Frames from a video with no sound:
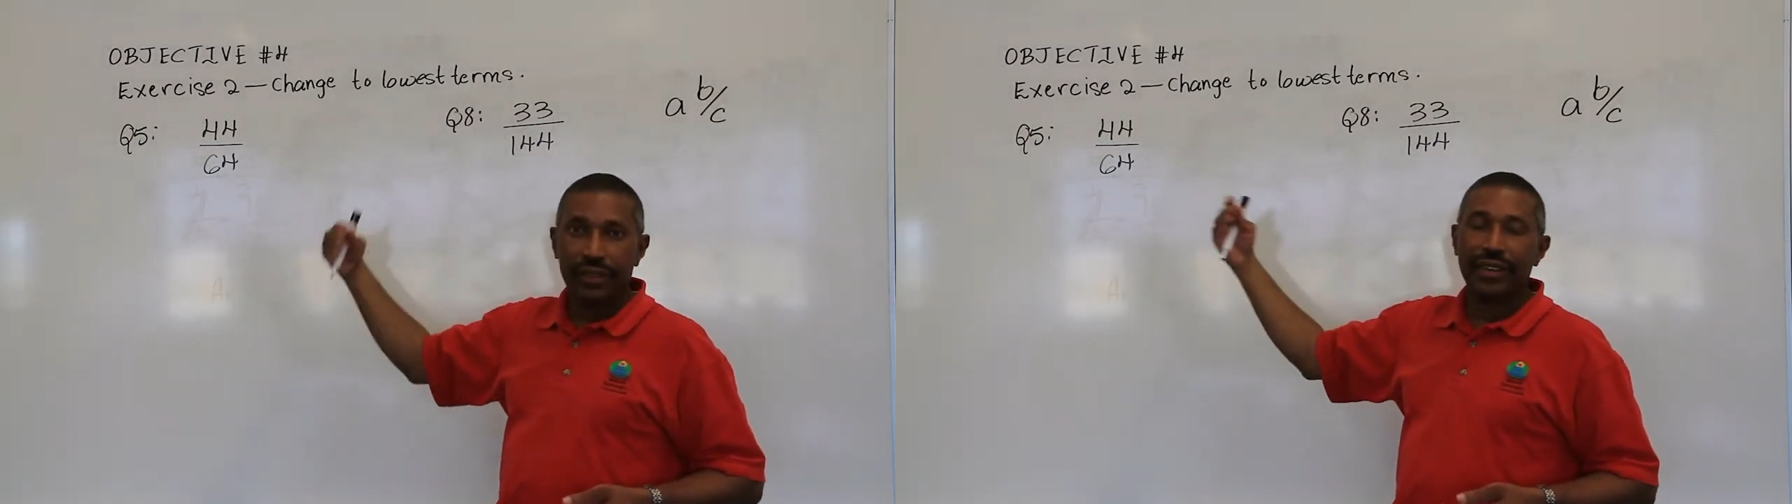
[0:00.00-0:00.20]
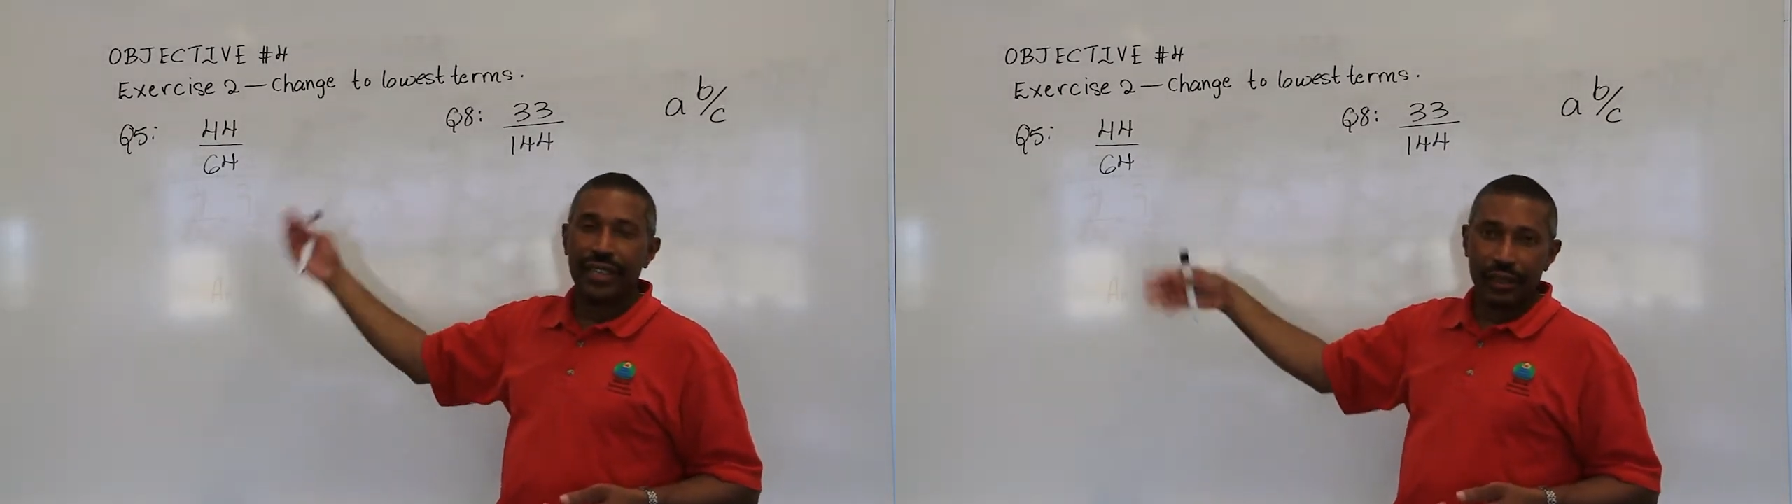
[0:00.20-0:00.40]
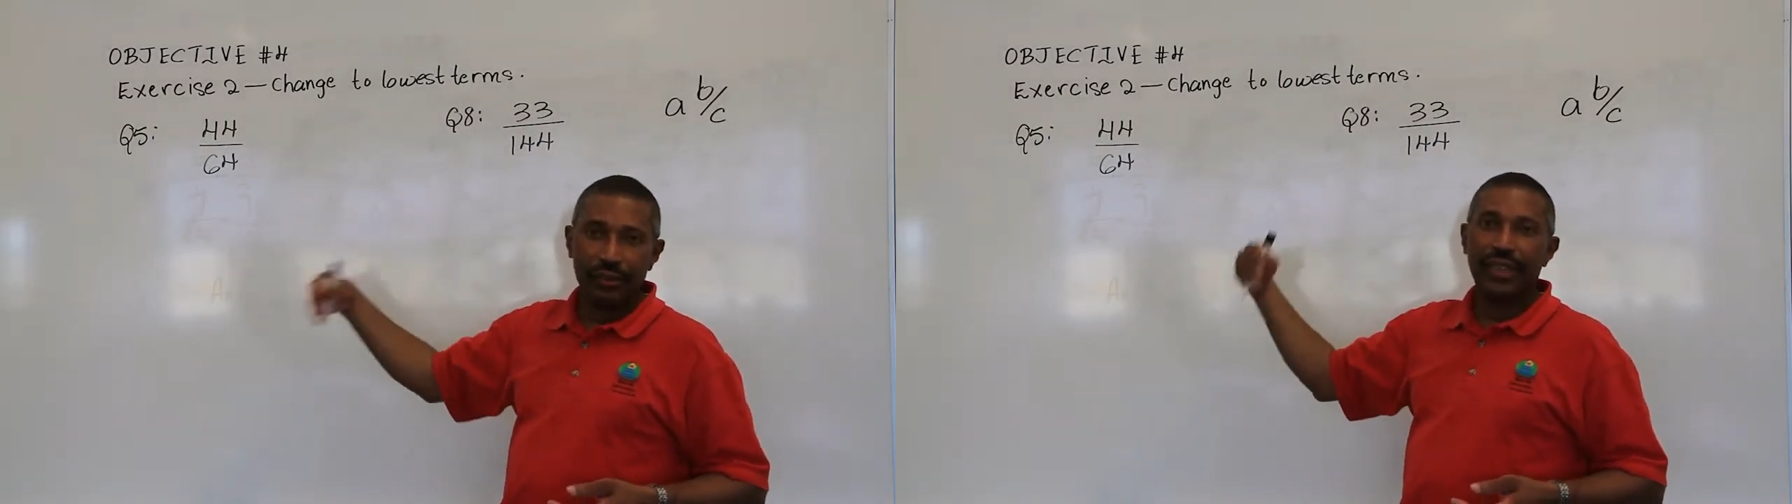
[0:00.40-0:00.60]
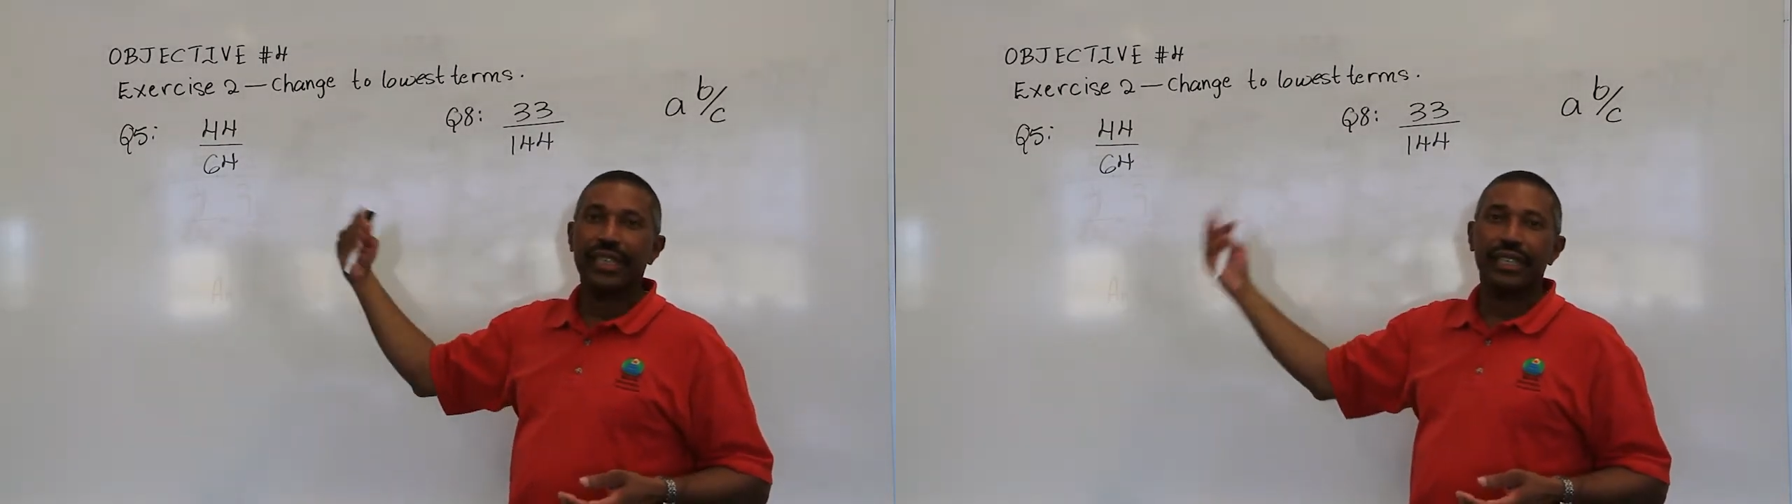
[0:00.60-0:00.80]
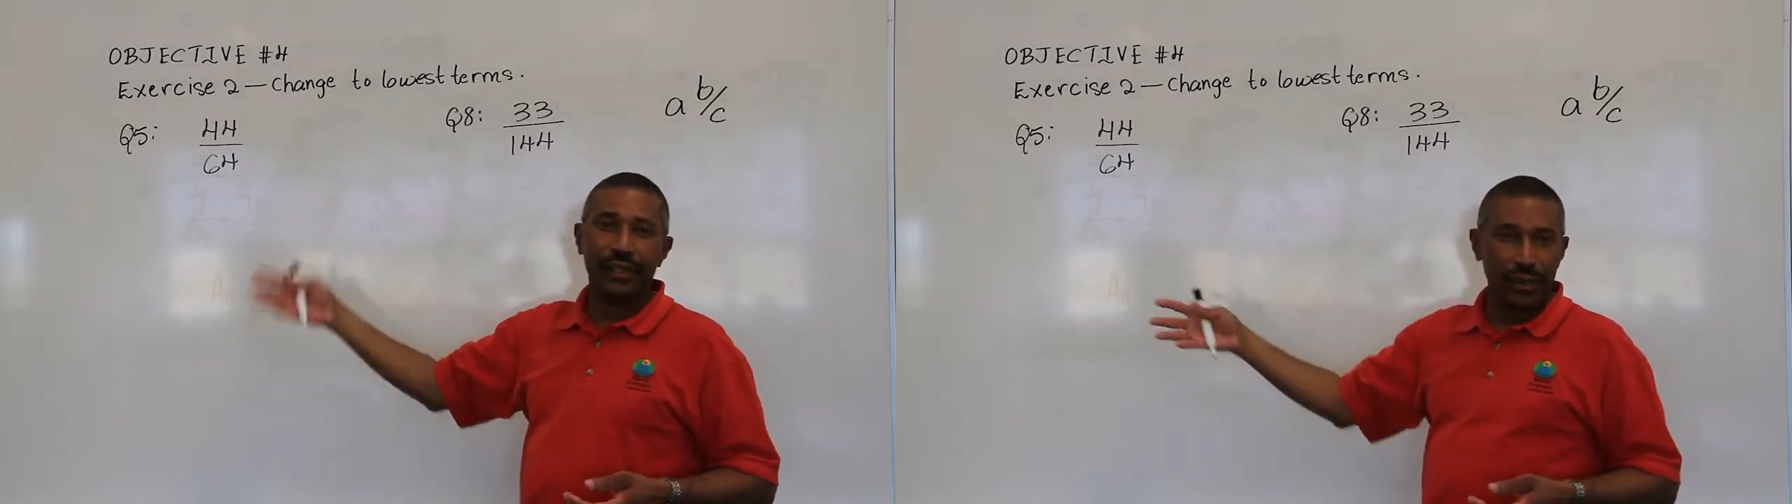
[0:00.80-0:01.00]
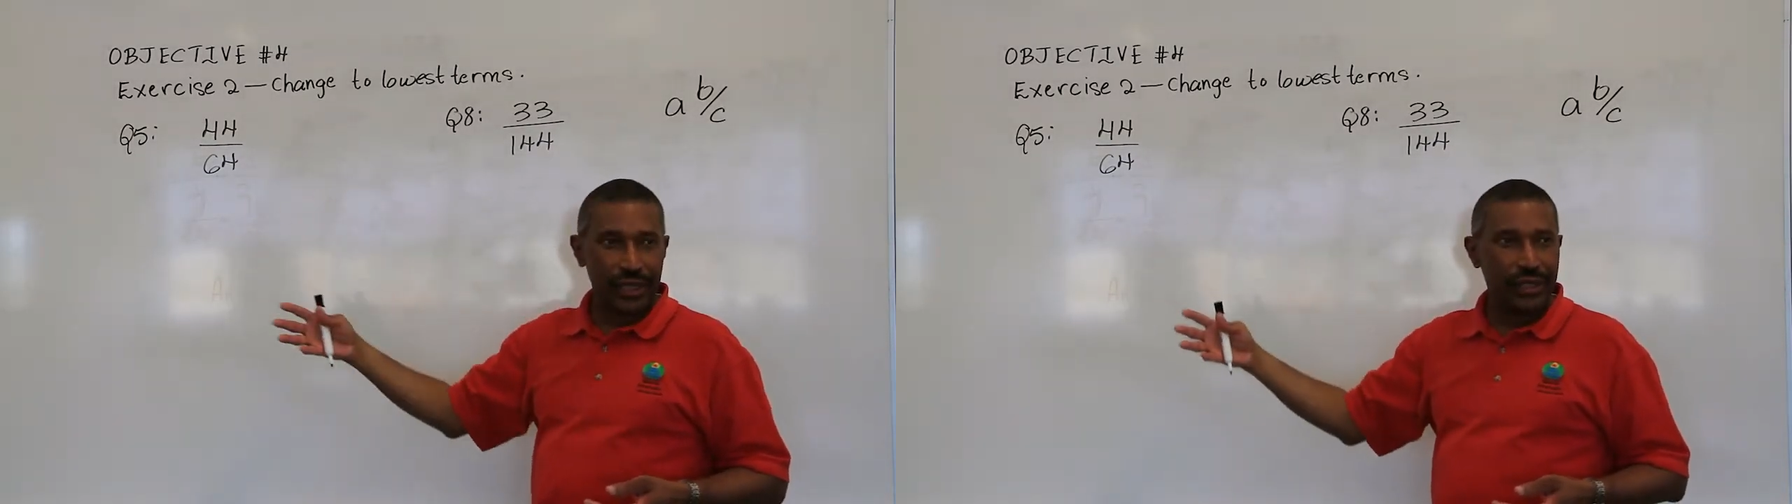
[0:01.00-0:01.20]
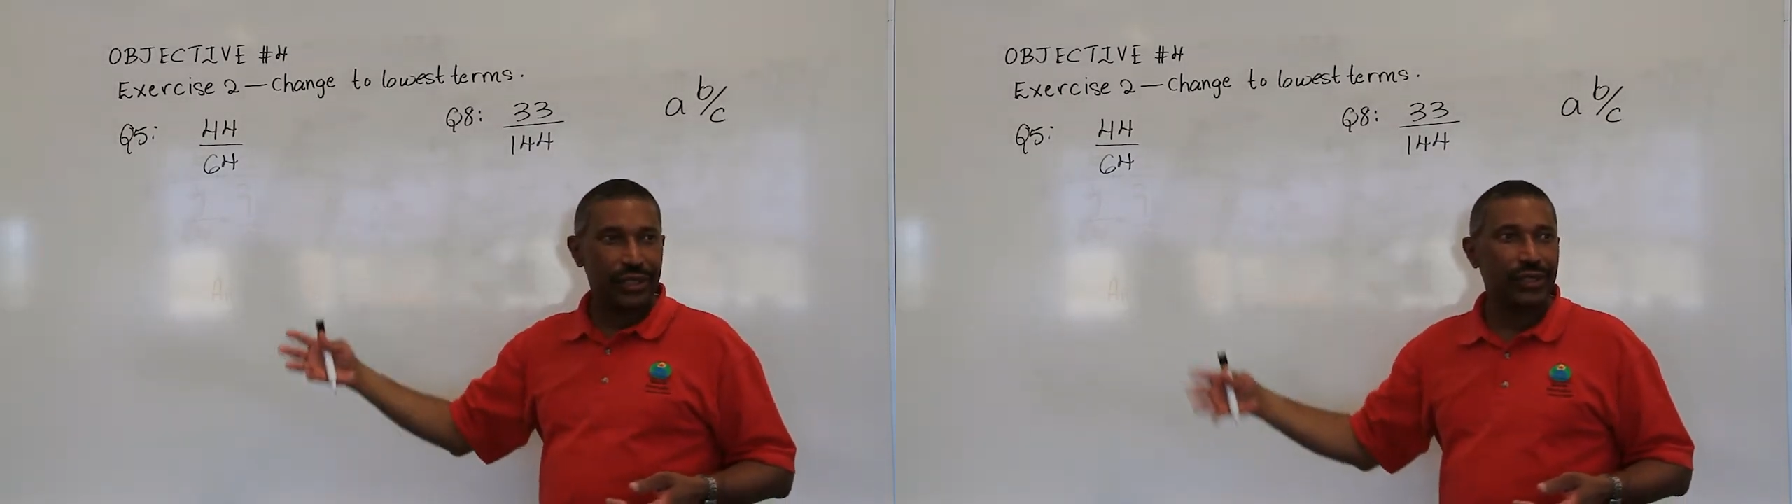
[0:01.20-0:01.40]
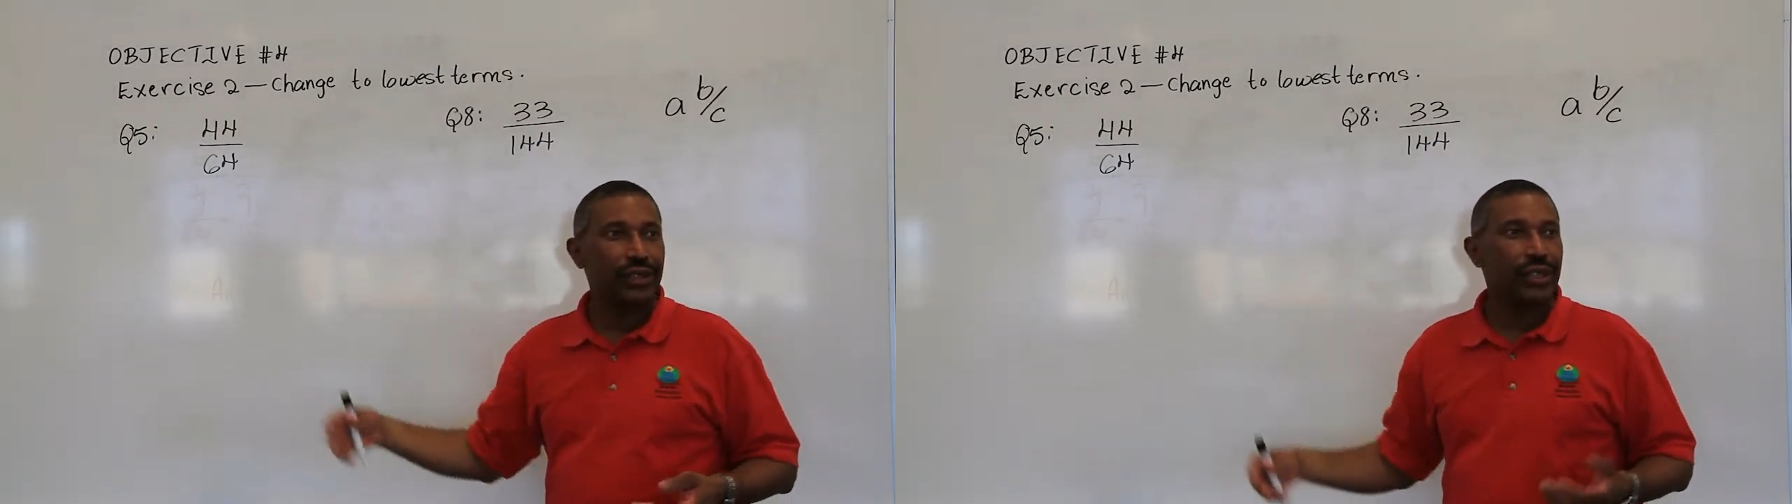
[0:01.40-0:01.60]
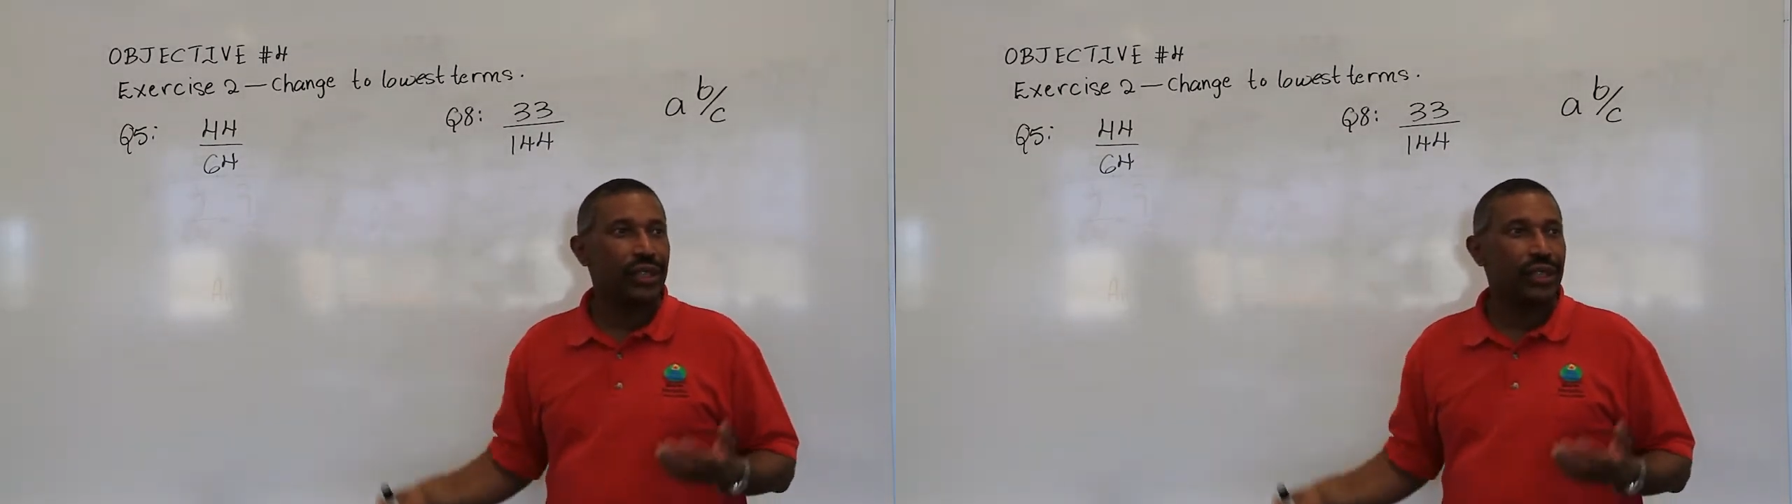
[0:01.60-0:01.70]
try them by iteration